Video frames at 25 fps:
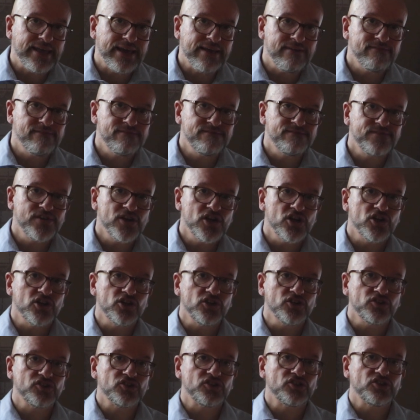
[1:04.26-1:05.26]
their
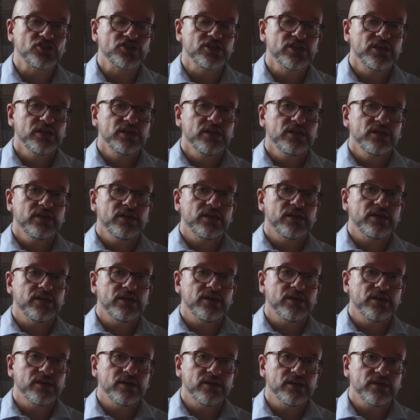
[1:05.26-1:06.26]
first
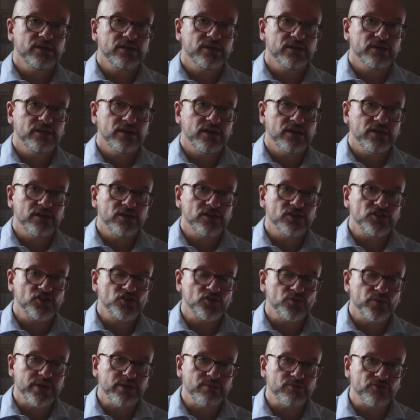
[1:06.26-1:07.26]

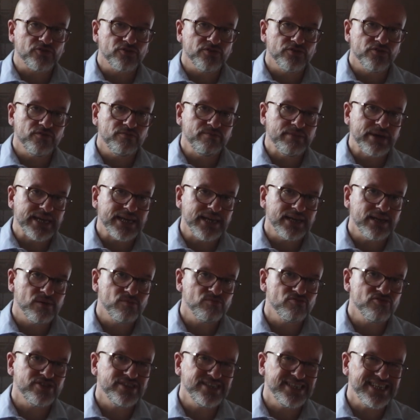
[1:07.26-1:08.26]
sweep through of making a
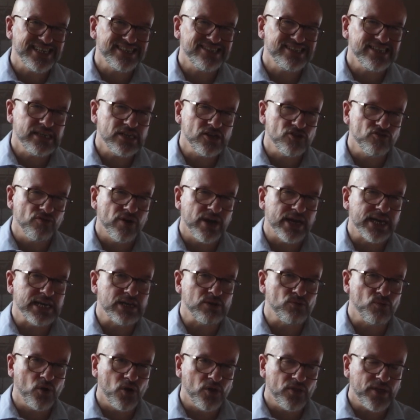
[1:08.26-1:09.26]
predicted
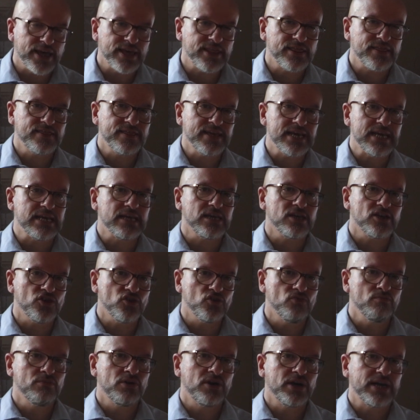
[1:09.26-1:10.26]
grade, what they think
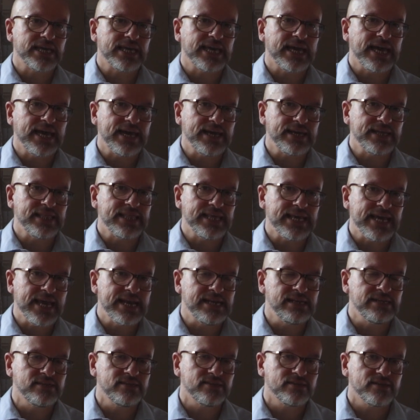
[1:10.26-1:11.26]
you might get at the
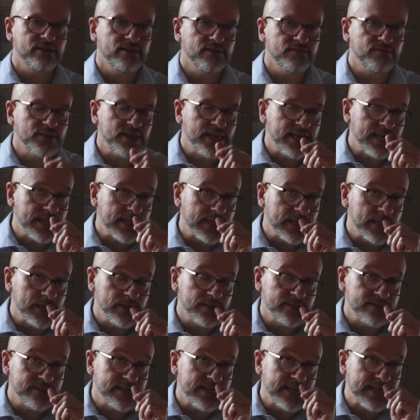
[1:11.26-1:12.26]
end of Year
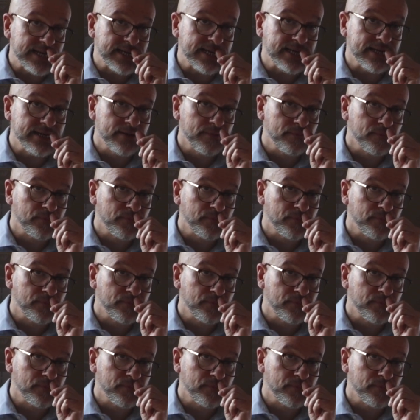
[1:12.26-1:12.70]
13.